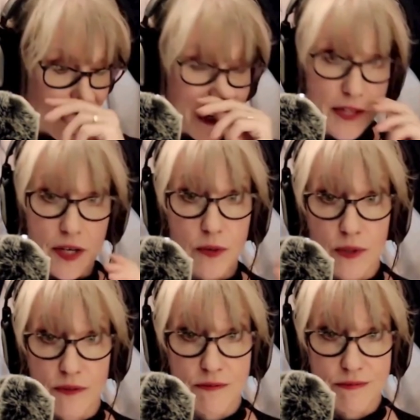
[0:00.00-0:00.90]
that I thought
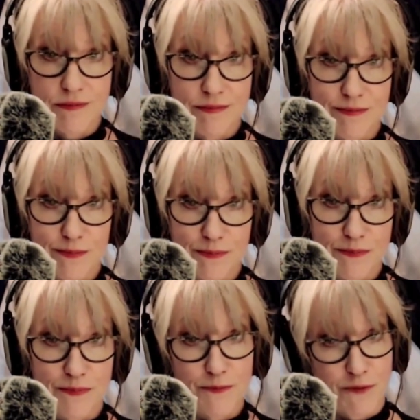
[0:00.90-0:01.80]
were
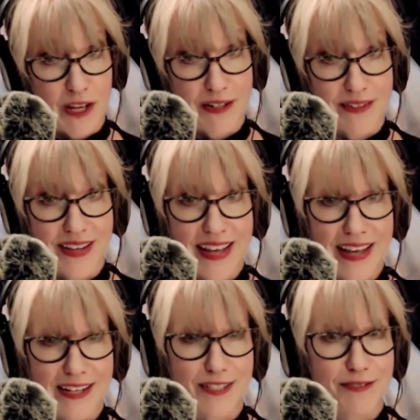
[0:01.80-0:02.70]
fun
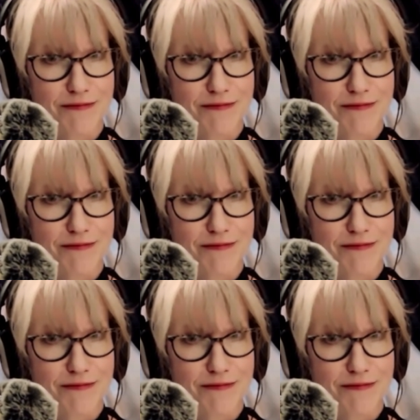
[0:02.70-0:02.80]
and